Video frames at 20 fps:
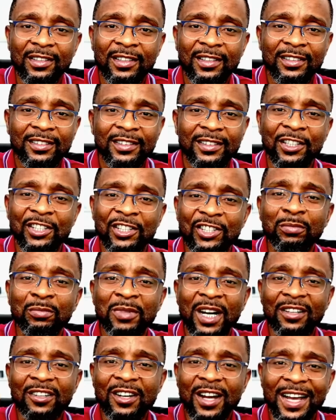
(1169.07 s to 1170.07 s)
It's human
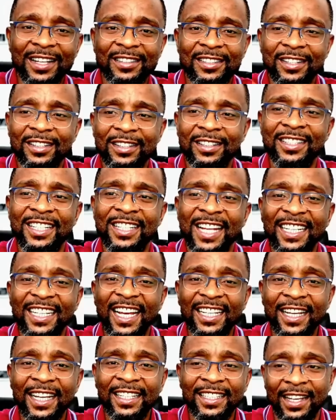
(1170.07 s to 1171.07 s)
rights. It's yen, yen,
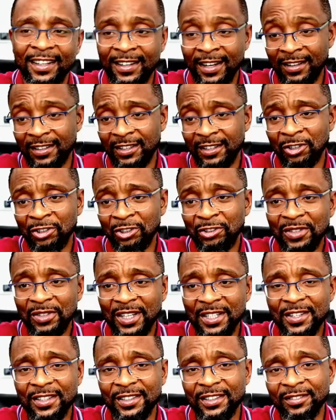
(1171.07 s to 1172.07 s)
yen, yen. Now the controversy.